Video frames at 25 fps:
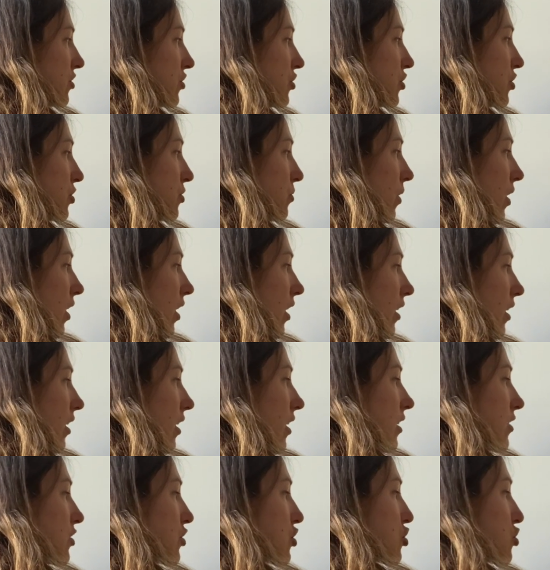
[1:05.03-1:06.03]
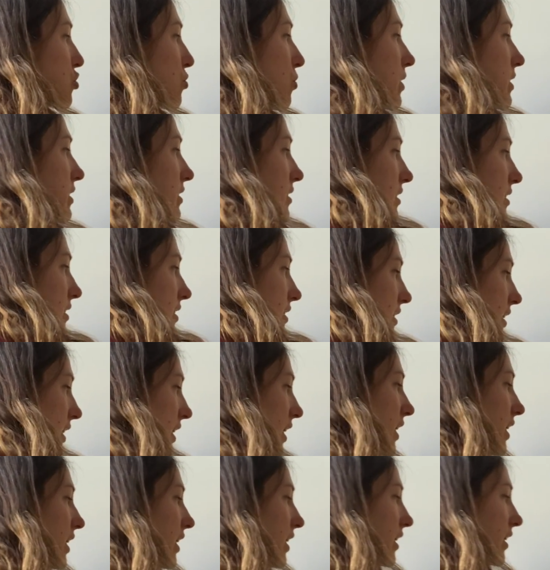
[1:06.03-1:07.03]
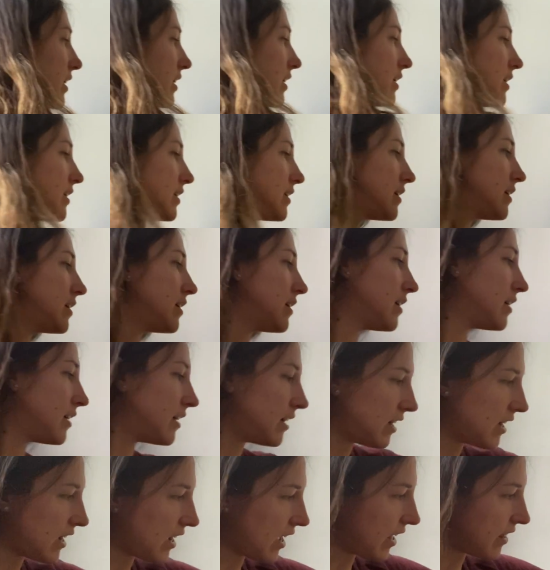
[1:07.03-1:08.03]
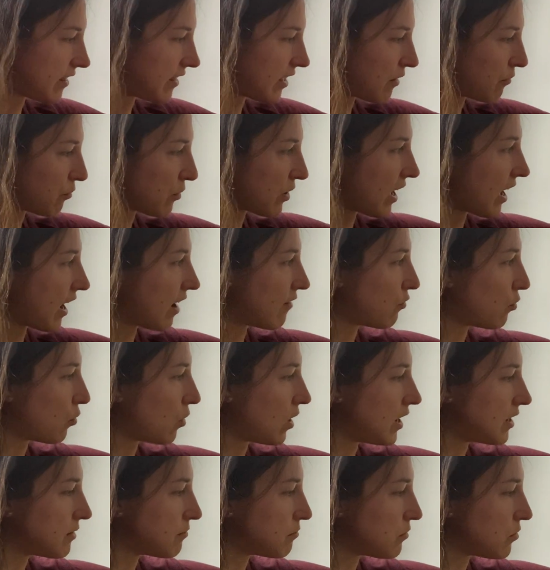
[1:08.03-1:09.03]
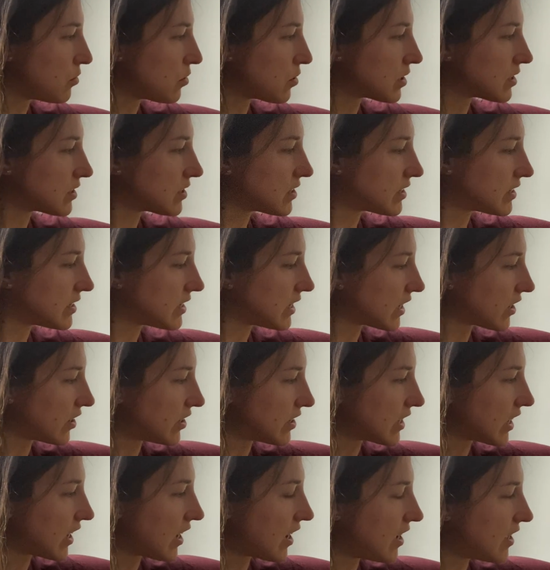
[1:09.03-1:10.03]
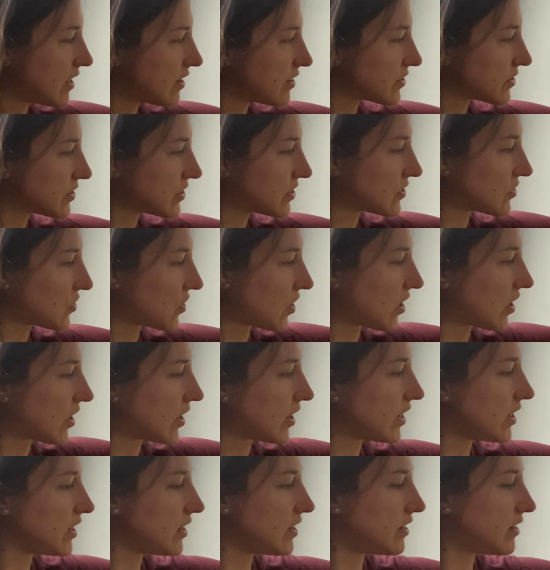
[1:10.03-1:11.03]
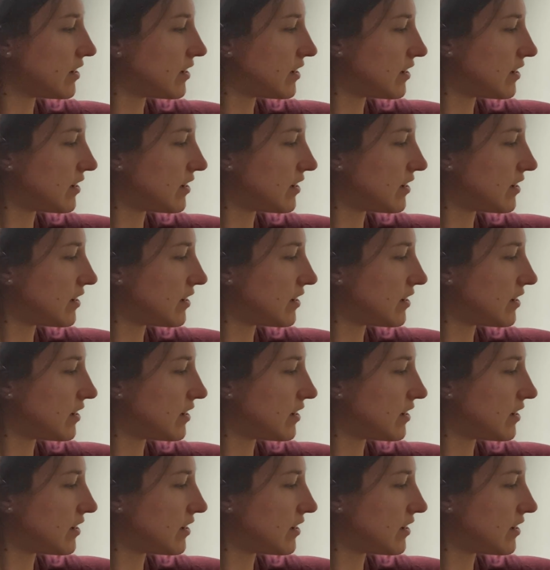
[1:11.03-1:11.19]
to our short stick. And then we have one more stick on the other side